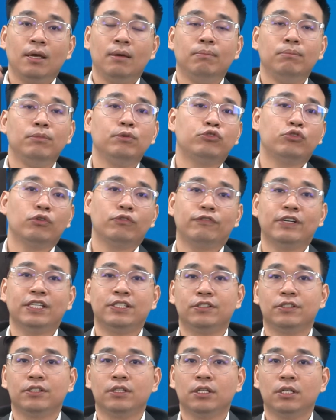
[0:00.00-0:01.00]
mutual
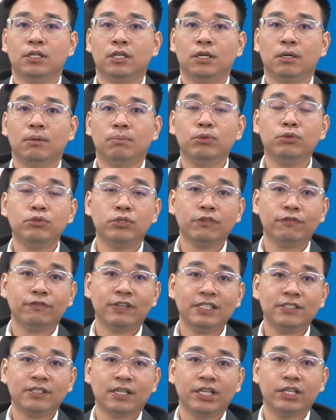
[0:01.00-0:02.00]
funds. Mutual
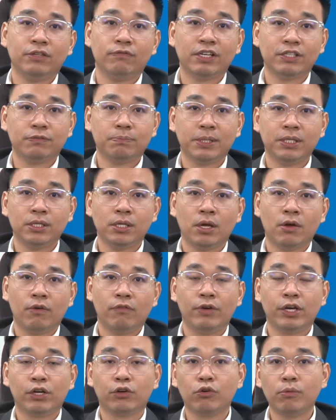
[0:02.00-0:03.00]
funds are investment
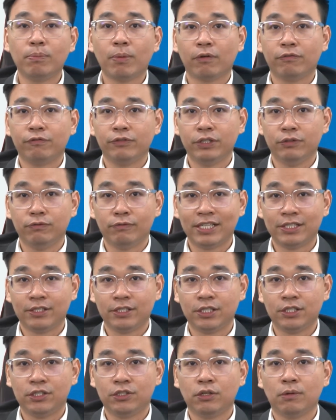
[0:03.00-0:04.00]
where a group of
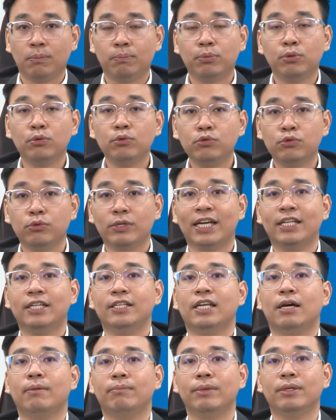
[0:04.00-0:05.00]
investors pool together
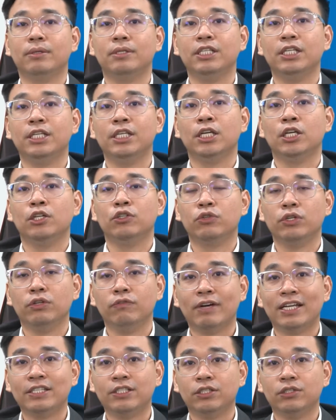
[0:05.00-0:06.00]
their money to
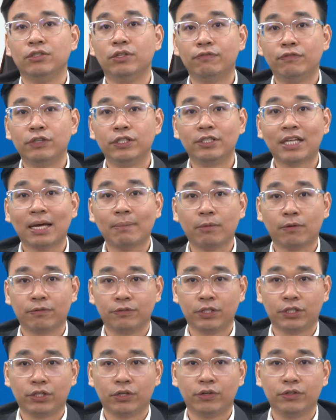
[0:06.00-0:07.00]
invest in different types of
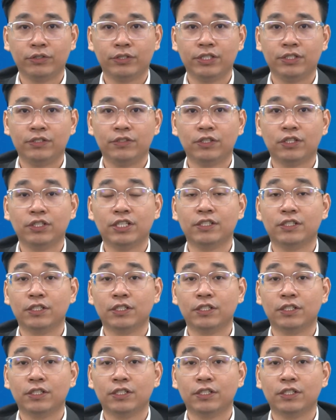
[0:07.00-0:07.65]
securities such as